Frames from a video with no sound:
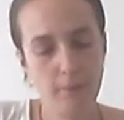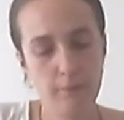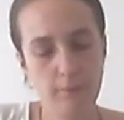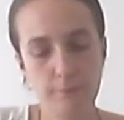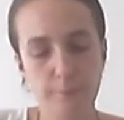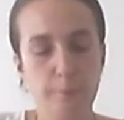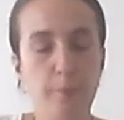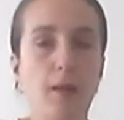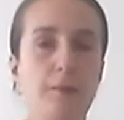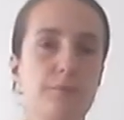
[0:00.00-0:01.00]
is
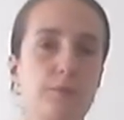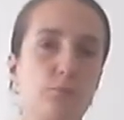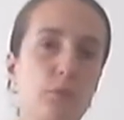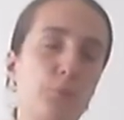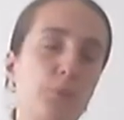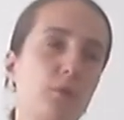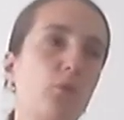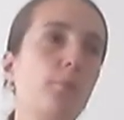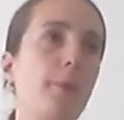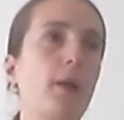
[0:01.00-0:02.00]
passive, what we
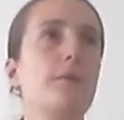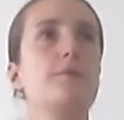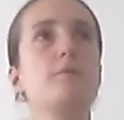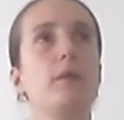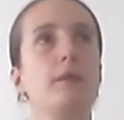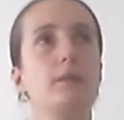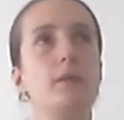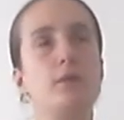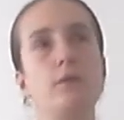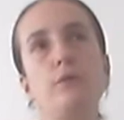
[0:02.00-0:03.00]
call passive, like
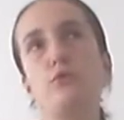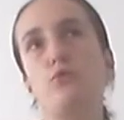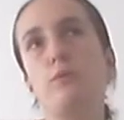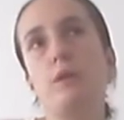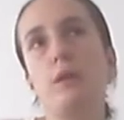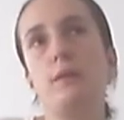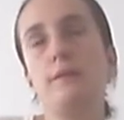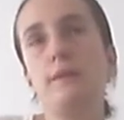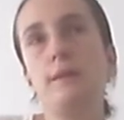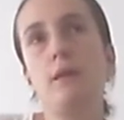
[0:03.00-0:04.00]
they are not doing
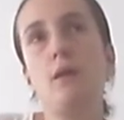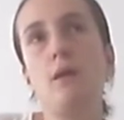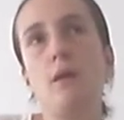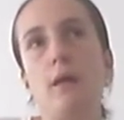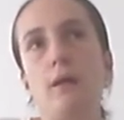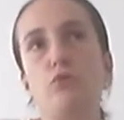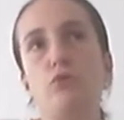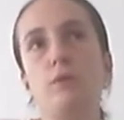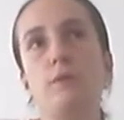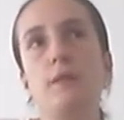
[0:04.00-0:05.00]
anything,
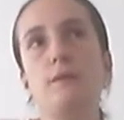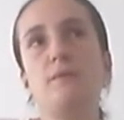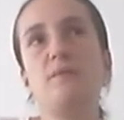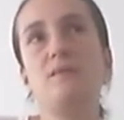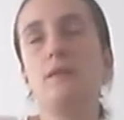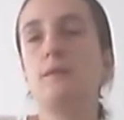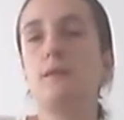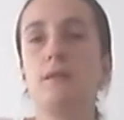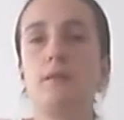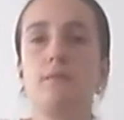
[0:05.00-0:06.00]
actually they see
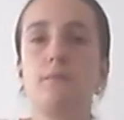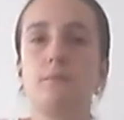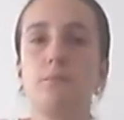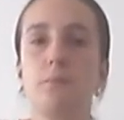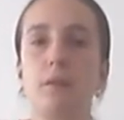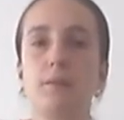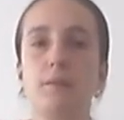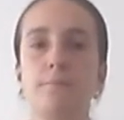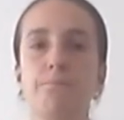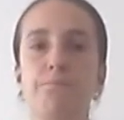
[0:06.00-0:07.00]
things,
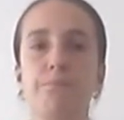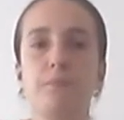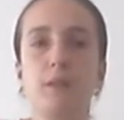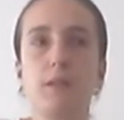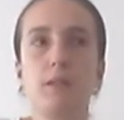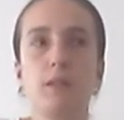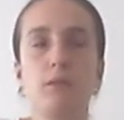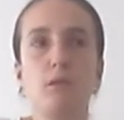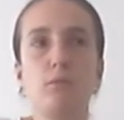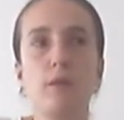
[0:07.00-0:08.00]
but they
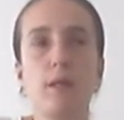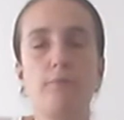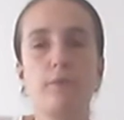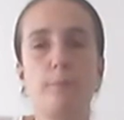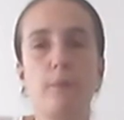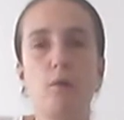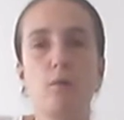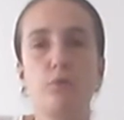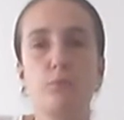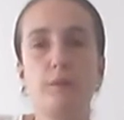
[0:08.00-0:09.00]
don't have the
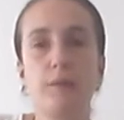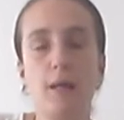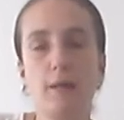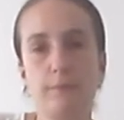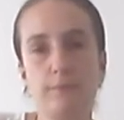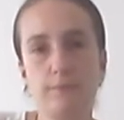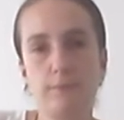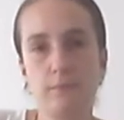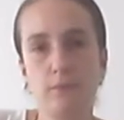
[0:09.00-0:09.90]
power to react,